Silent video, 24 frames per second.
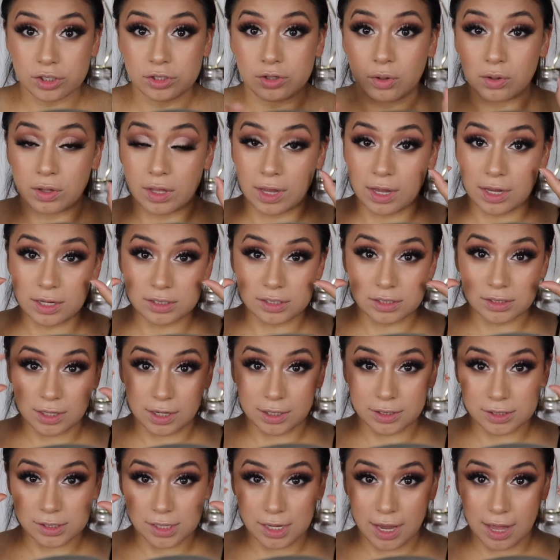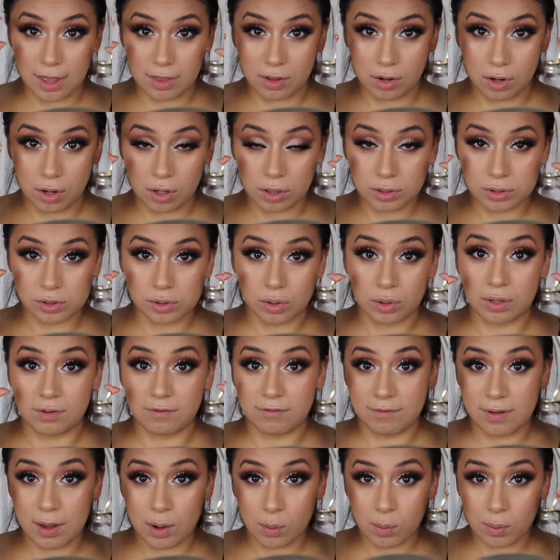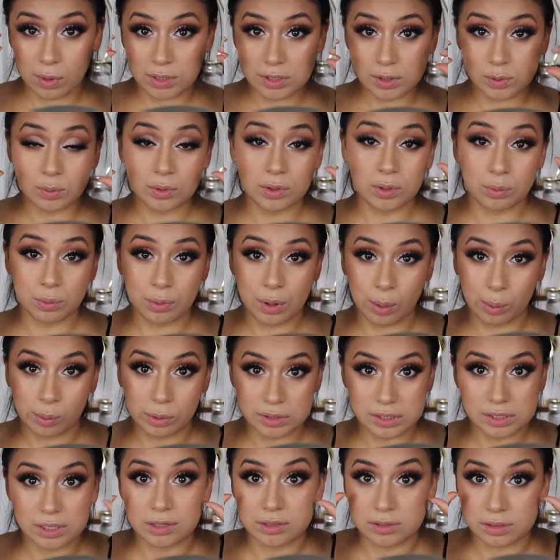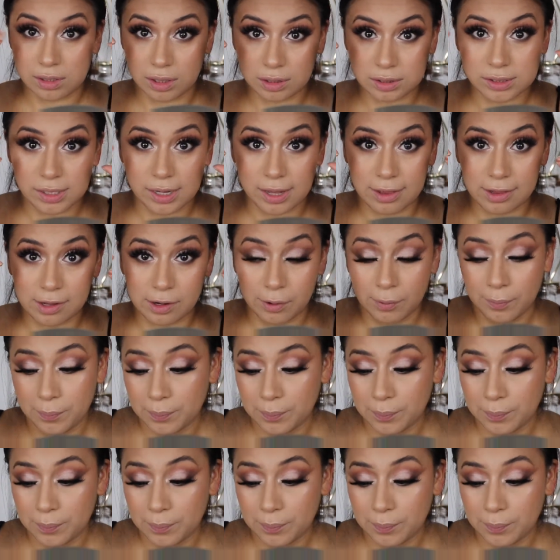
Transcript: so they get stuck together. So the fake ones with the real ones get stuck together.